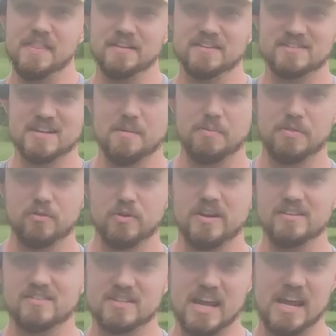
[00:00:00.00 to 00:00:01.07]
then step
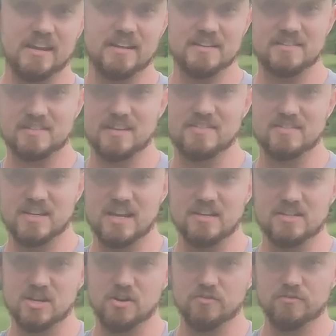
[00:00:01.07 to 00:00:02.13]
three is staying
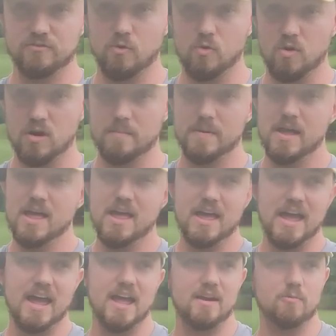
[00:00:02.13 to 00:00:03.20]
consistent to your form.
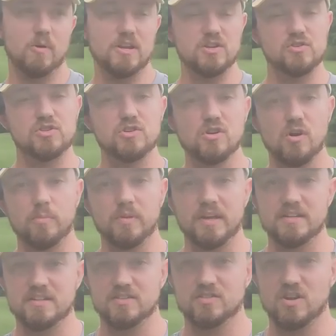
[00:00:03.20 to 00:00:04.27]
And when you do go
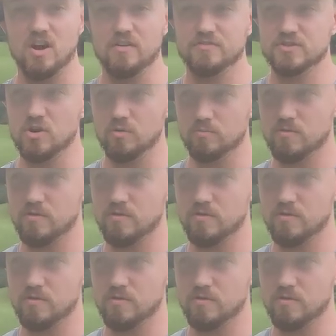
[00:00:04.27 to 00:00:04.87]
play disc golf, don't